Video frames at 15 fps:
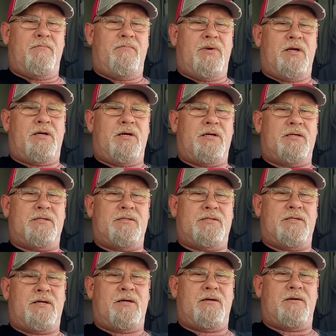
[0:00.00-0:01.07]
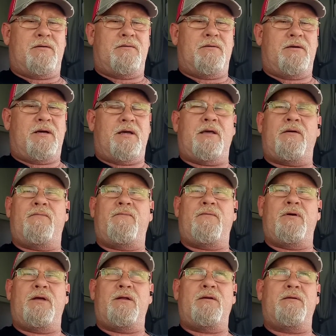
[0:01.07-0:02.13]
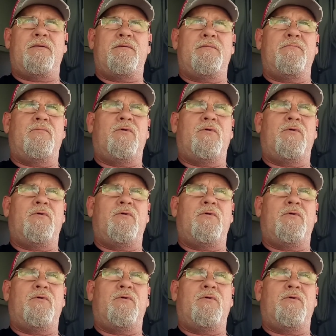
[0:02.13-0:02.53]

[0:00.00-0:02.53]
because I had a friend,